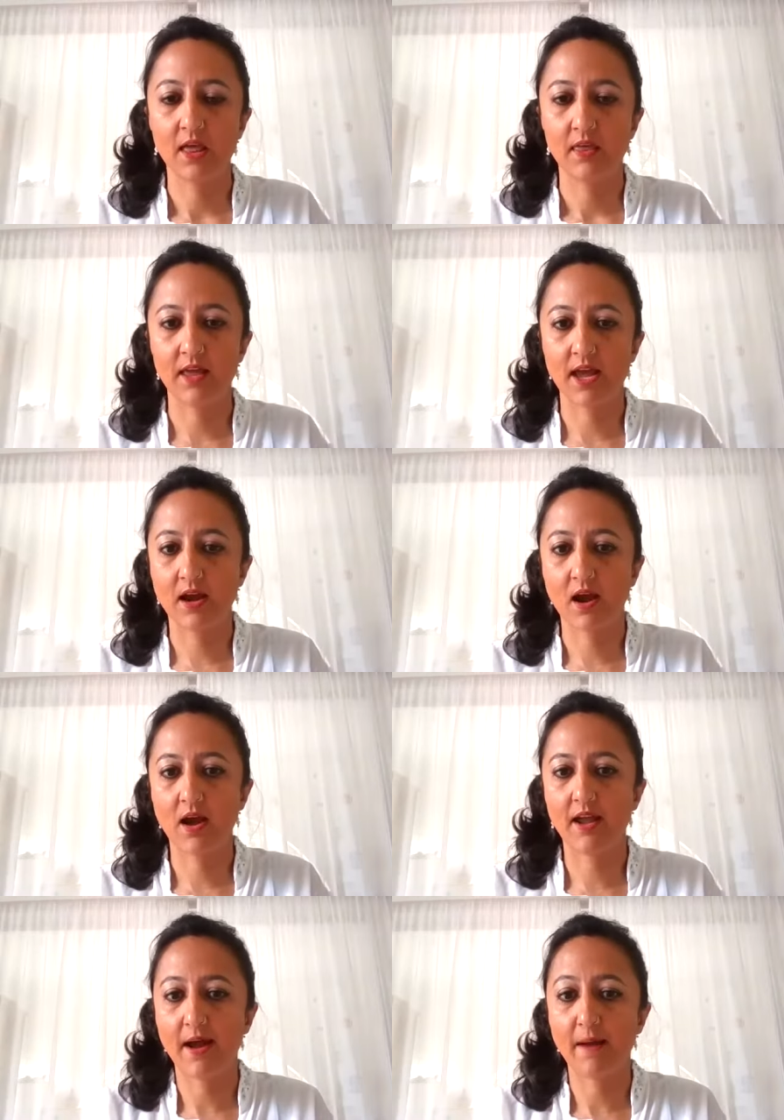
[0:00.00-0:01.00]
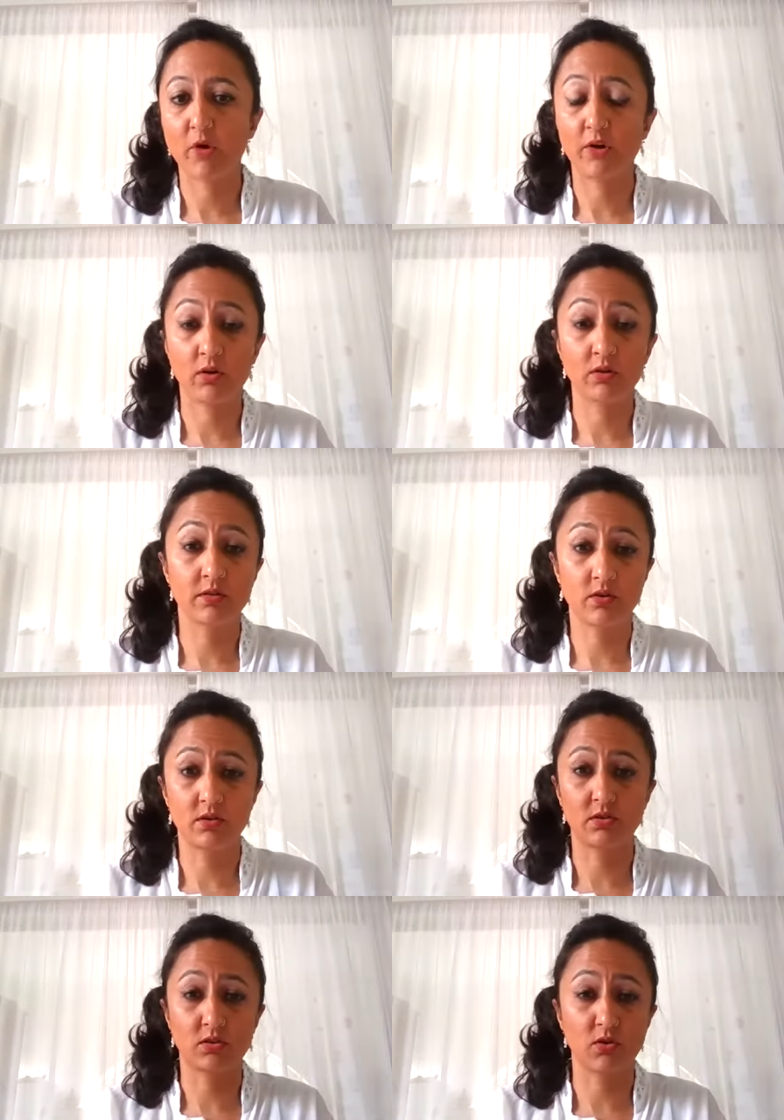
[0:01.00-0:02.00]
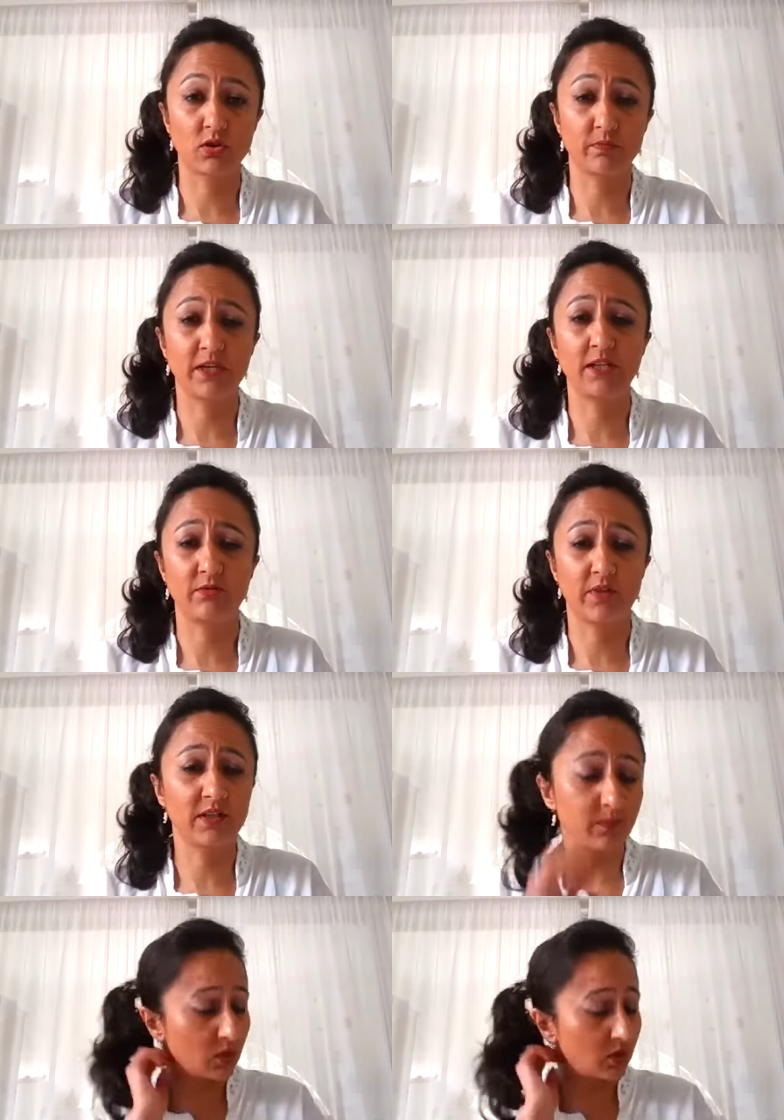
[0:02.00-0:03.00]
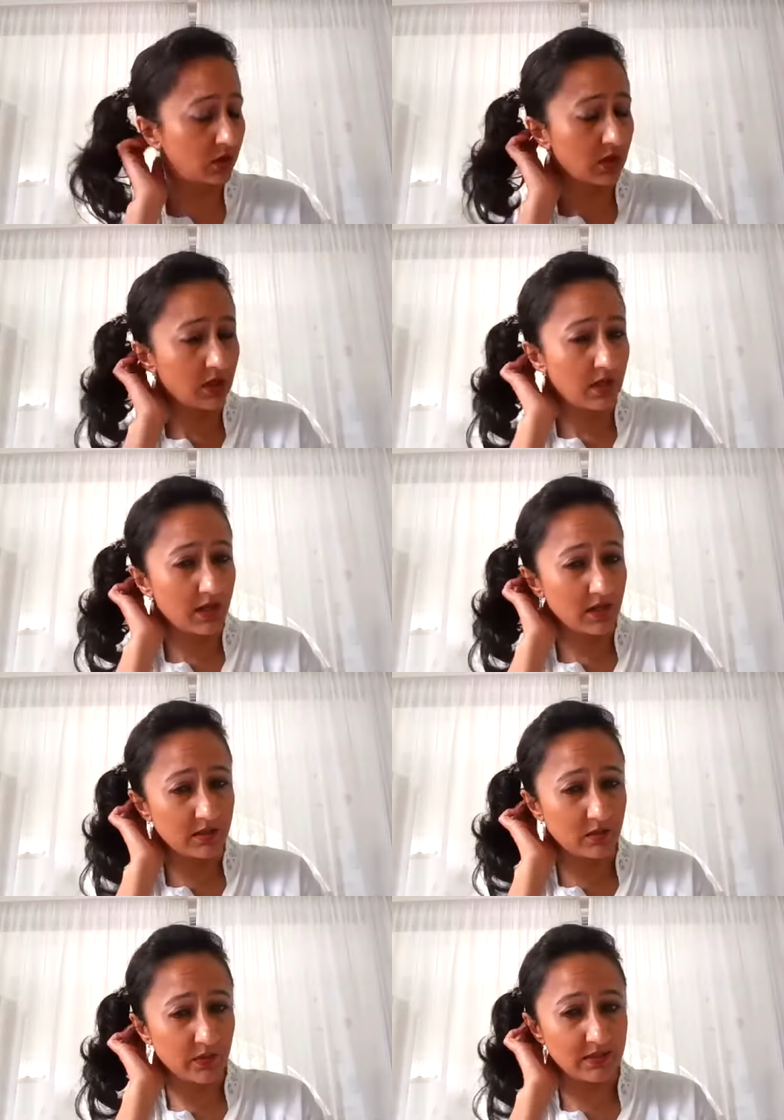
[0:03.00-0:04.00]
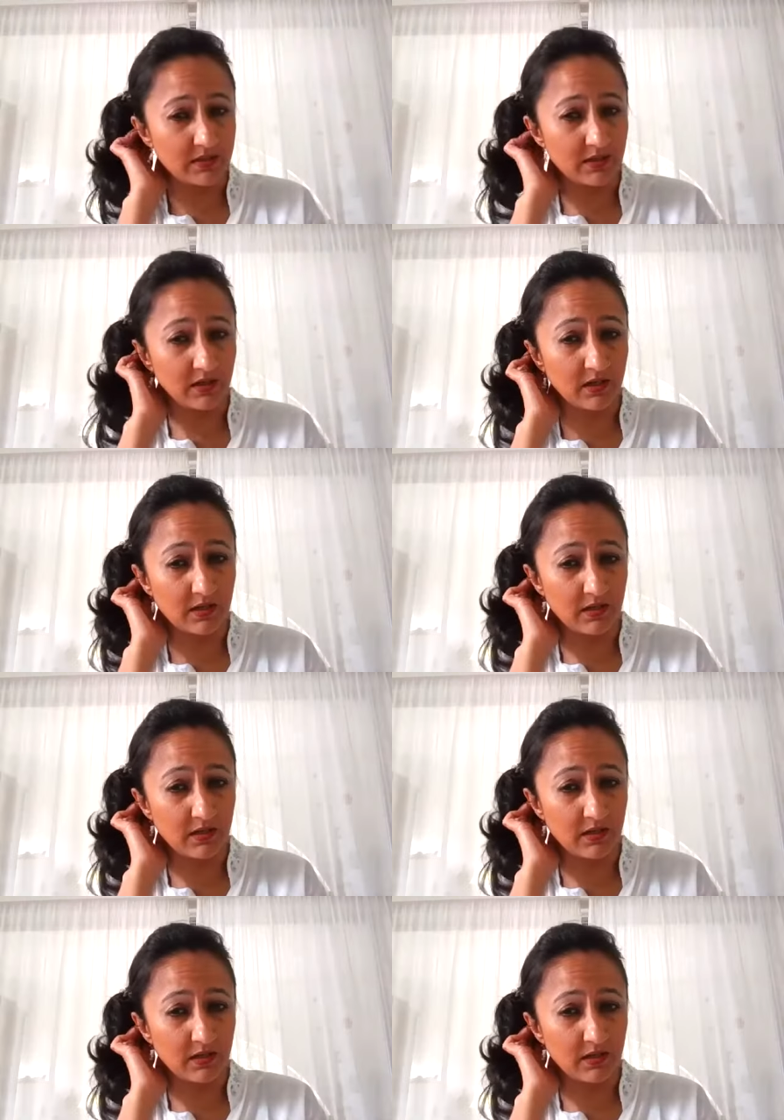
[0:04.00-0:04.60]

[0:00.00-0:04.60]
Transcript: then I am on also social media, Facebook, Twitter,